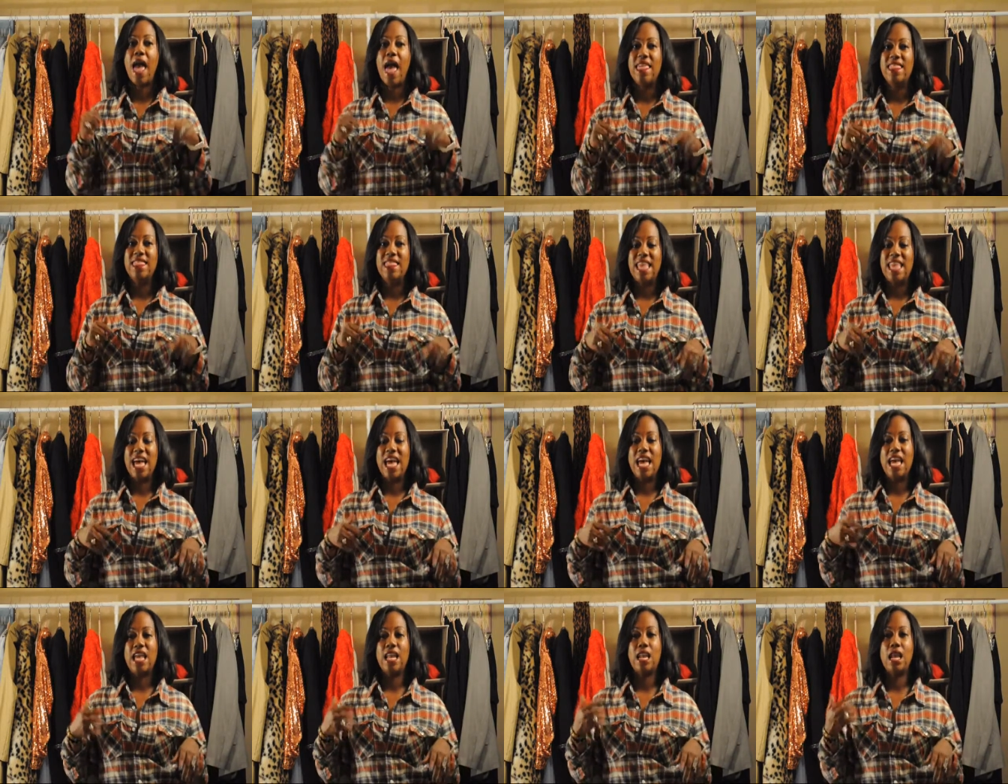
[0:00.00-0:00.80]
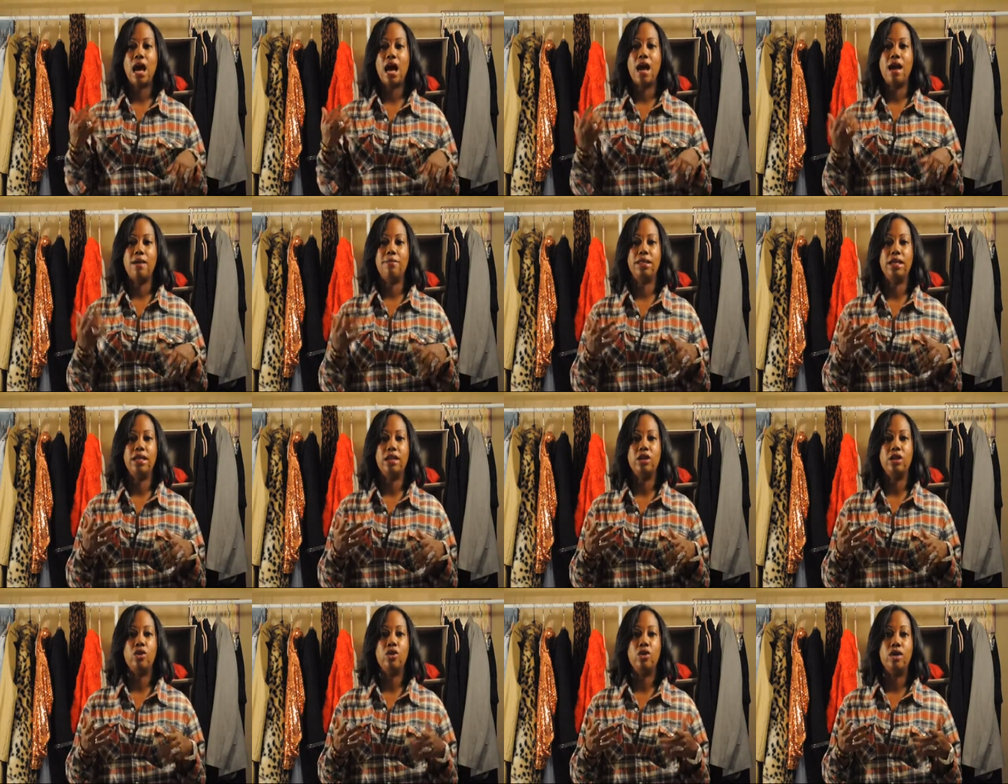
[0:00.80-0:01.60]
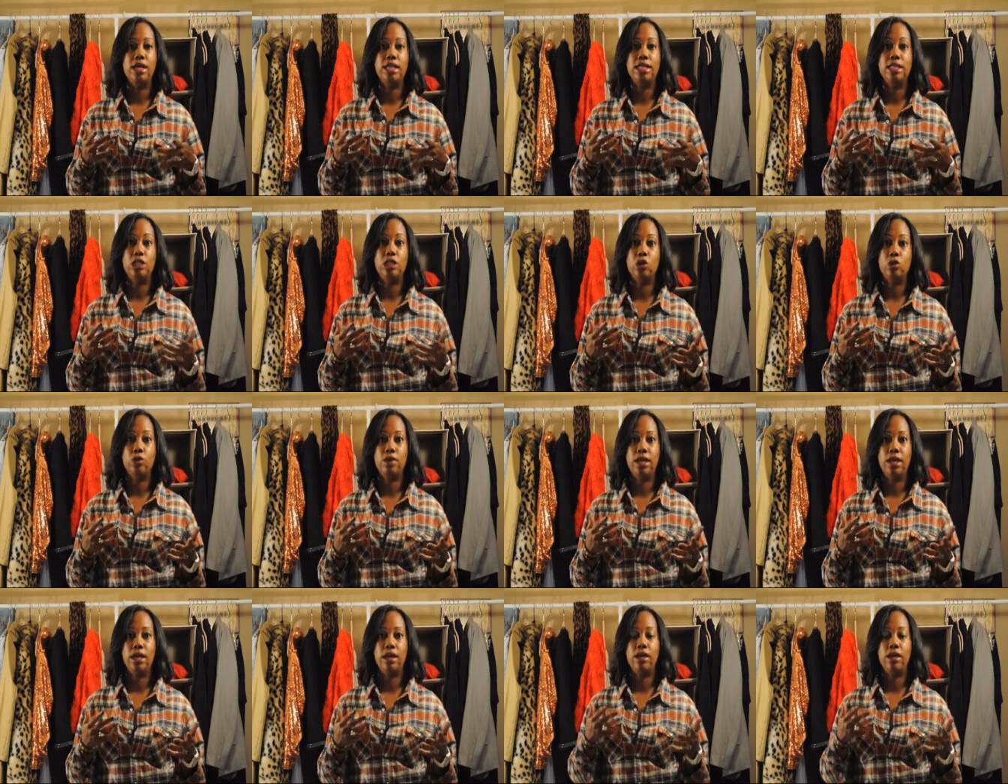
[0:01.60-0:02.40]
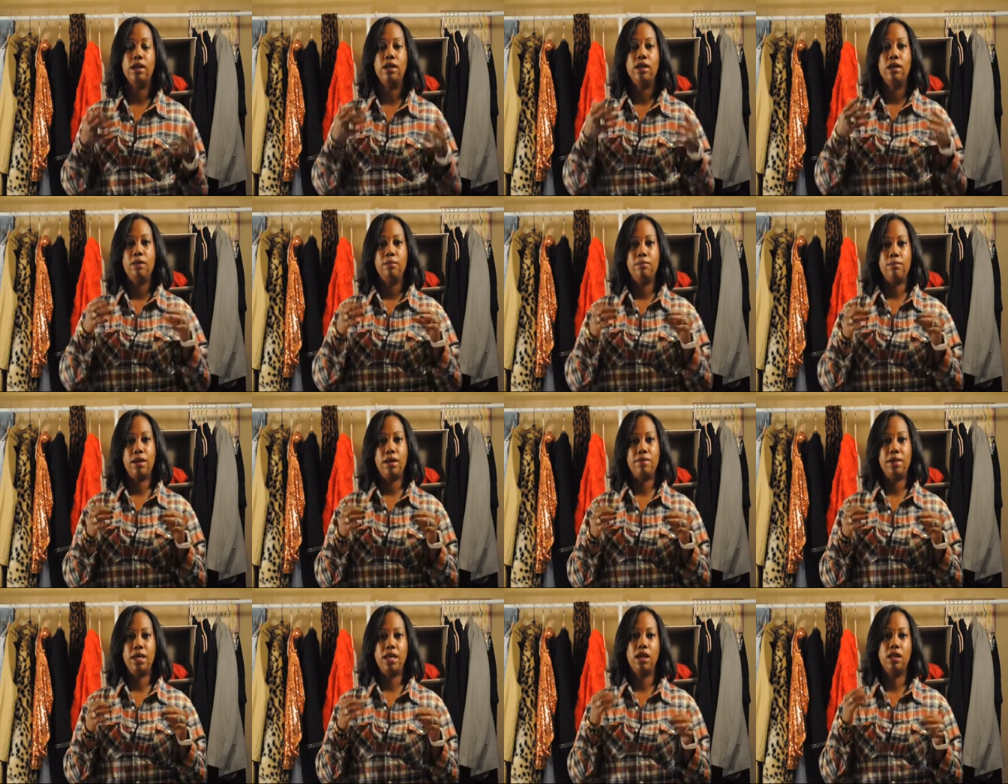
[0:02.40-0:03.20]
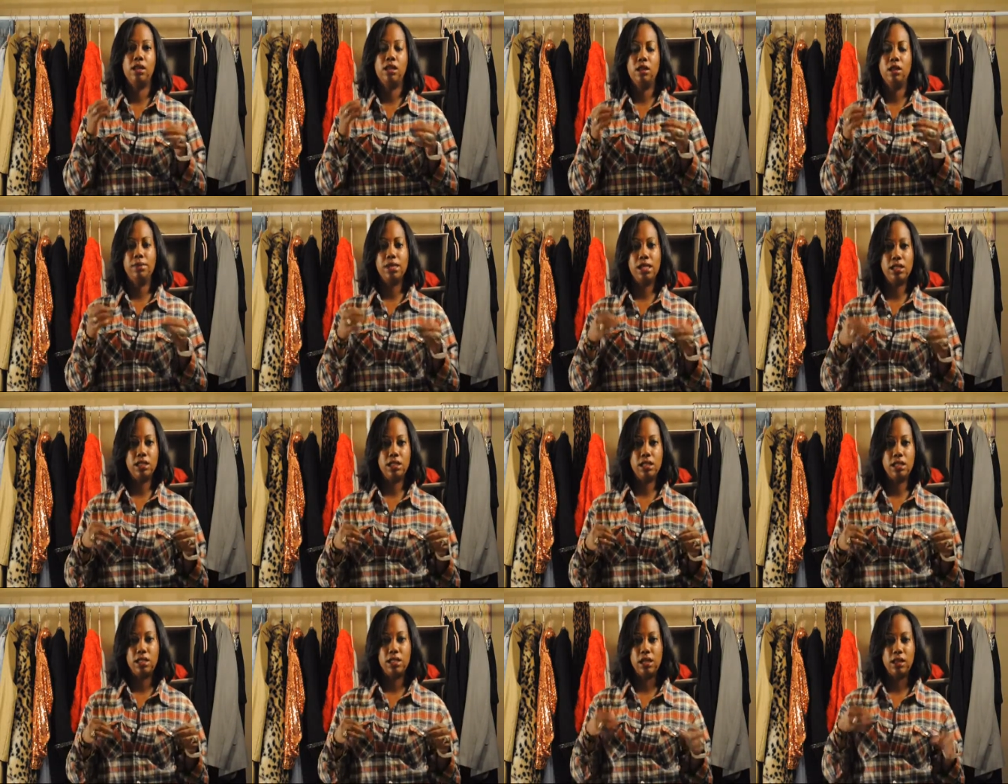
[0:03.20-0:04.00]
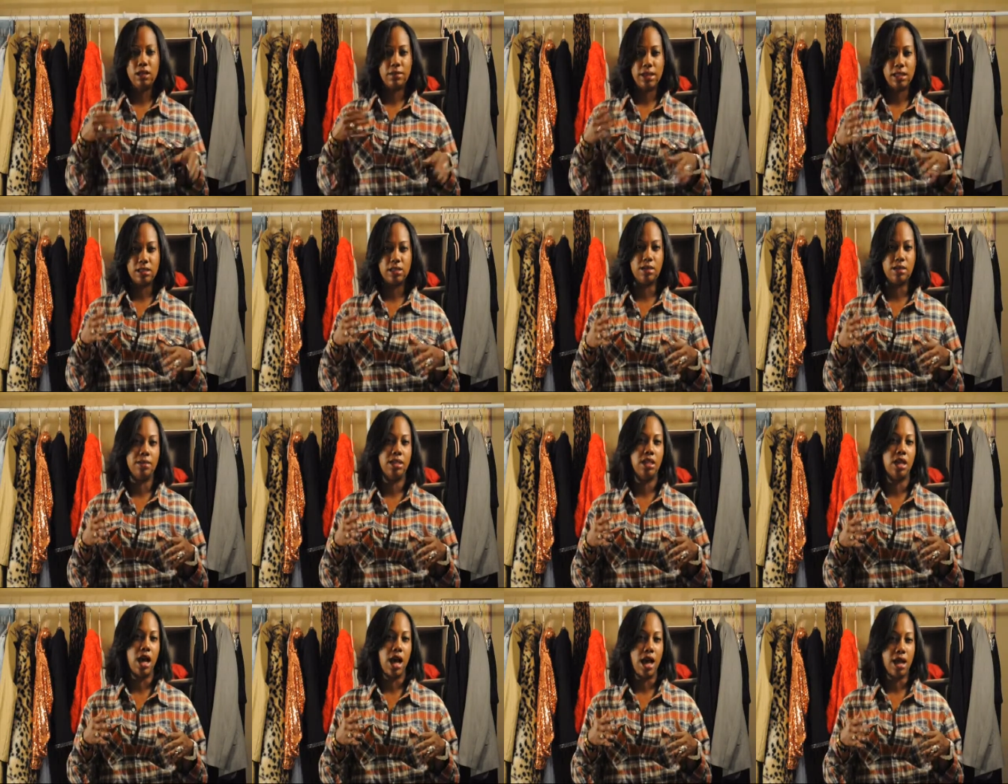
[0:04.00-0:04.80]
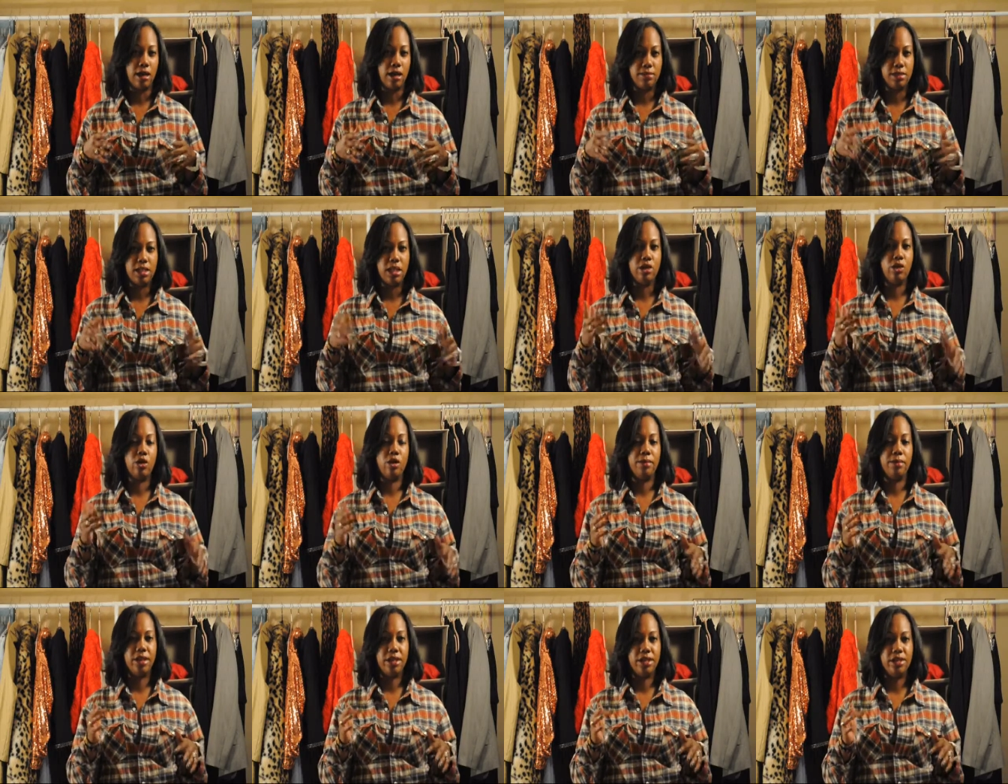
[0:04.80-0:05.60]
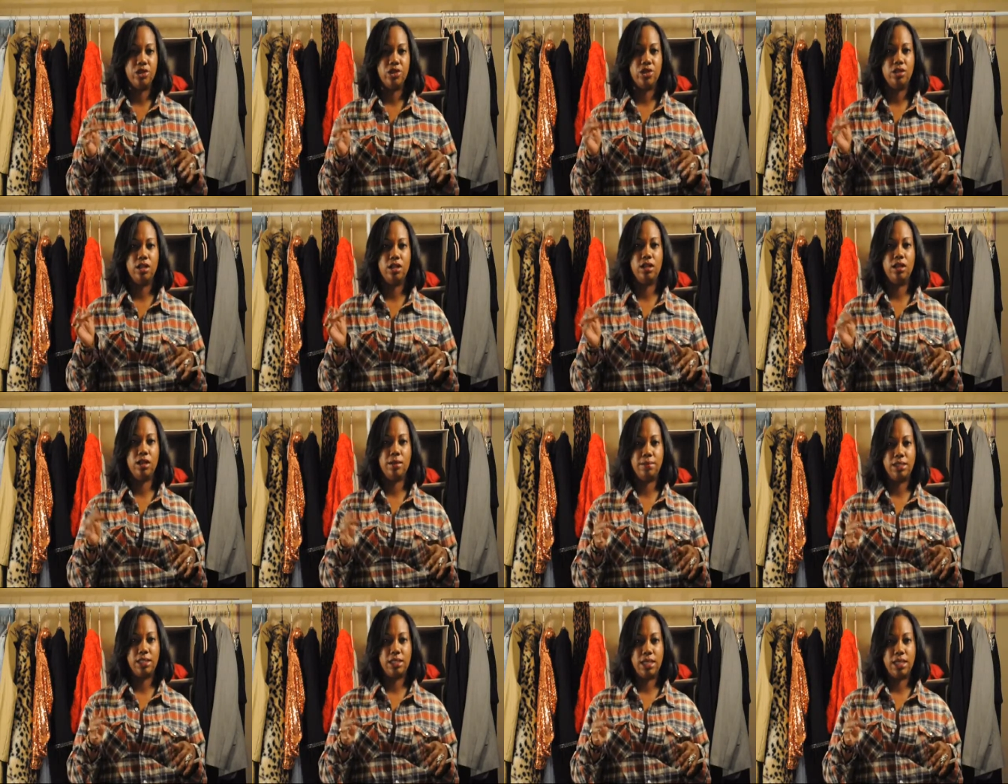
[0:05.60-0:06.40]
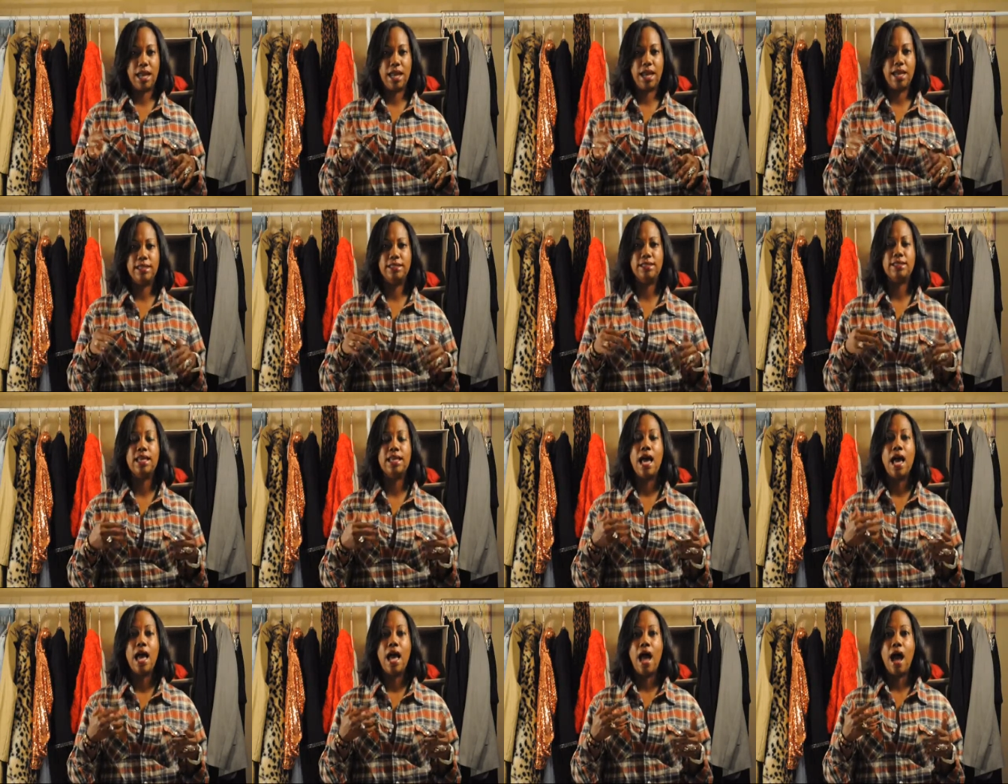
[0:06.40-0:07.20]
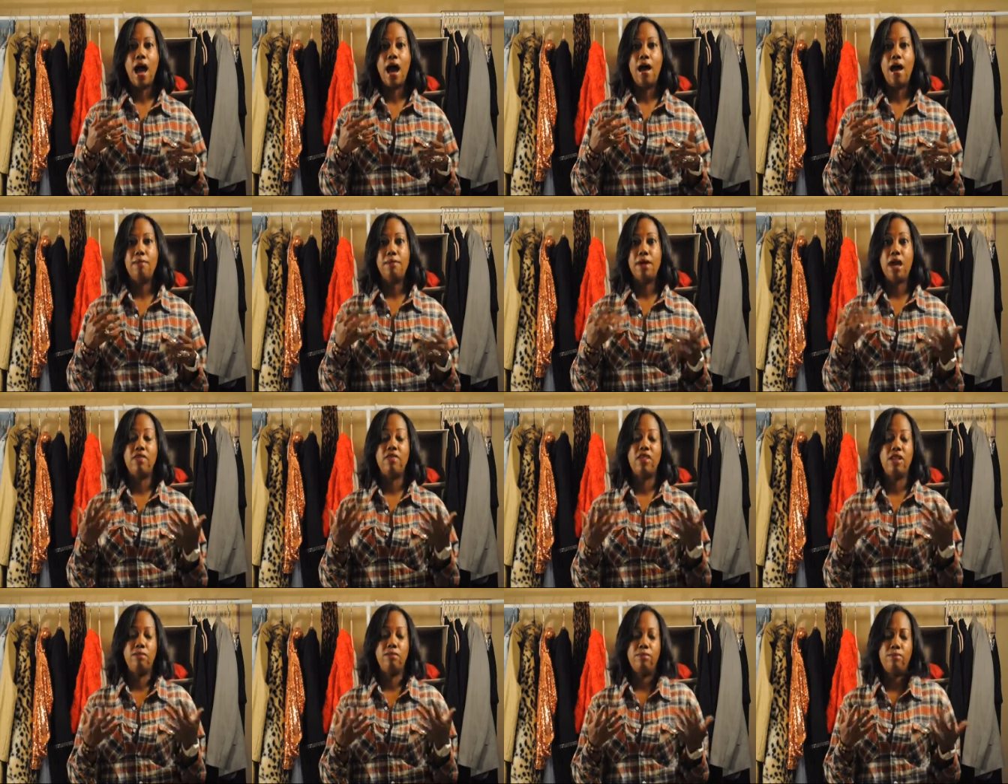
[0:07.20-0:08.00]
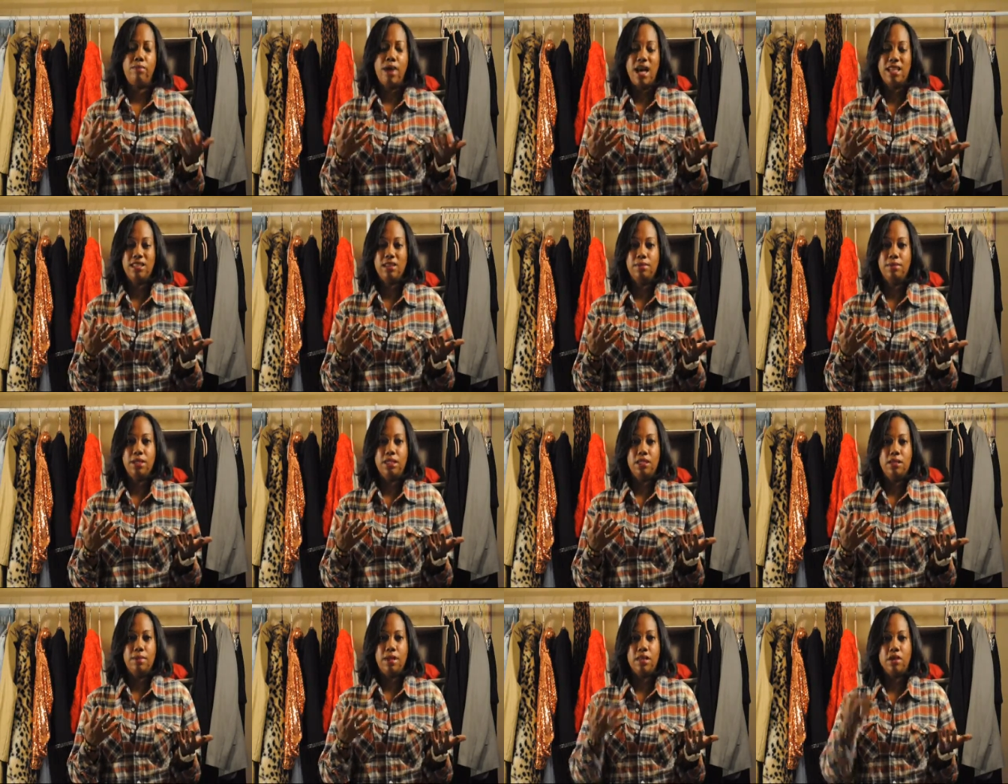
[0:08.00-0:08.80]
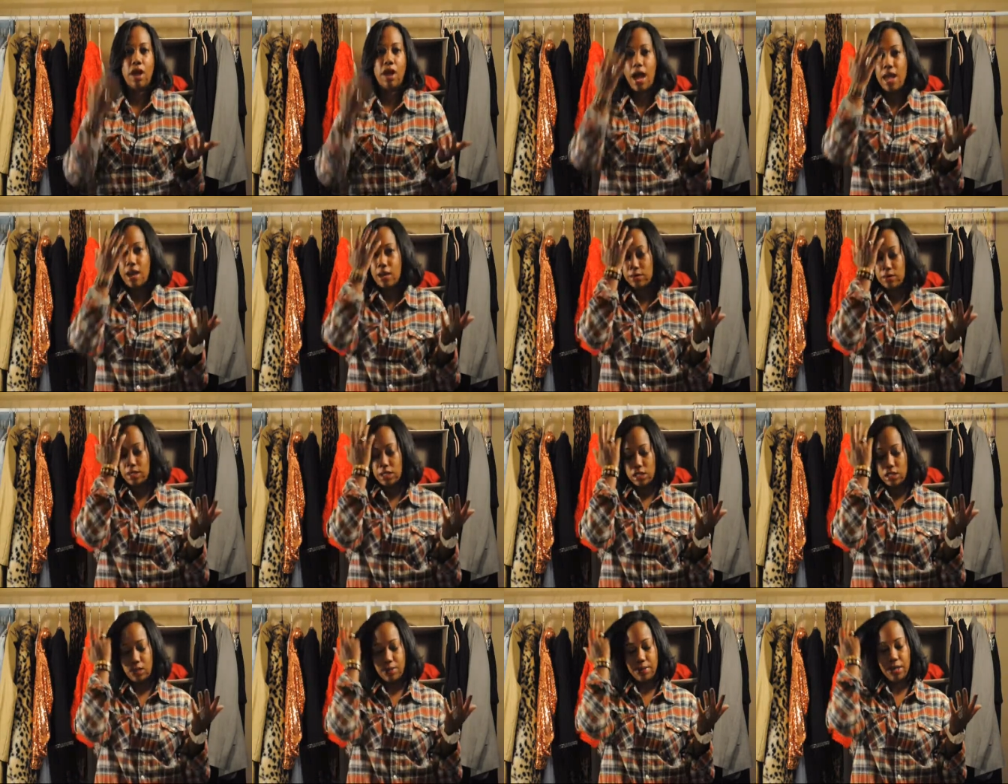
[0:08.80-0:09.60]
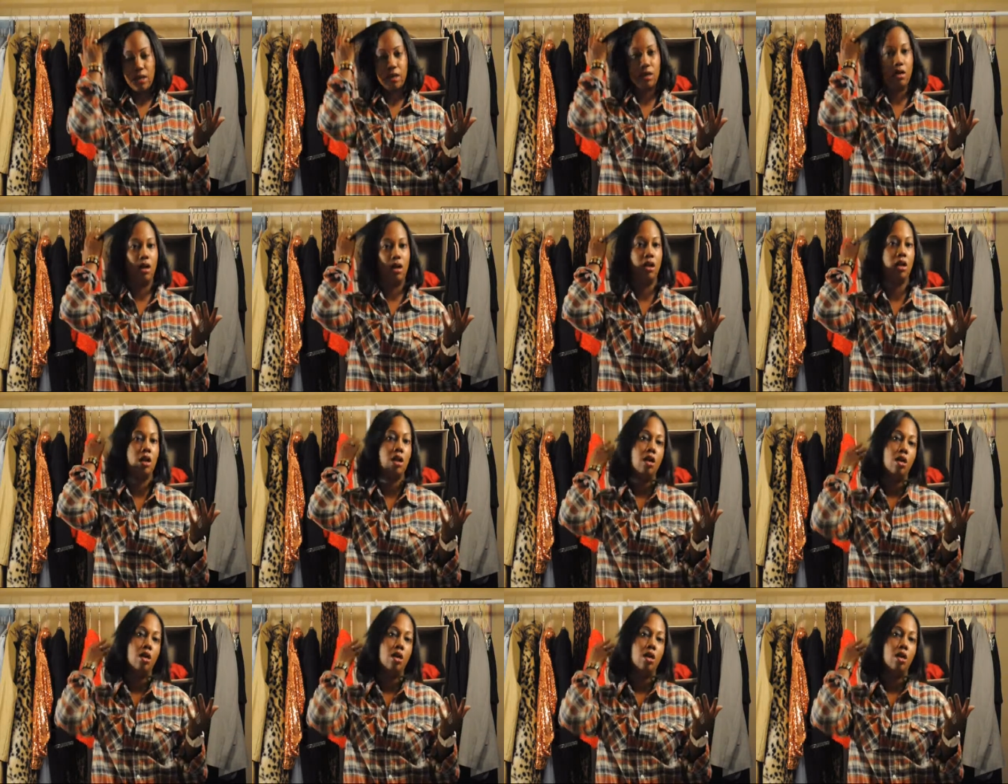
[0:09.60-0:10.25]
And then I plan on doing maybe a little bit of detail about some of the items. I know I'm going to do the lip stains um, and then possibly some other items just depending on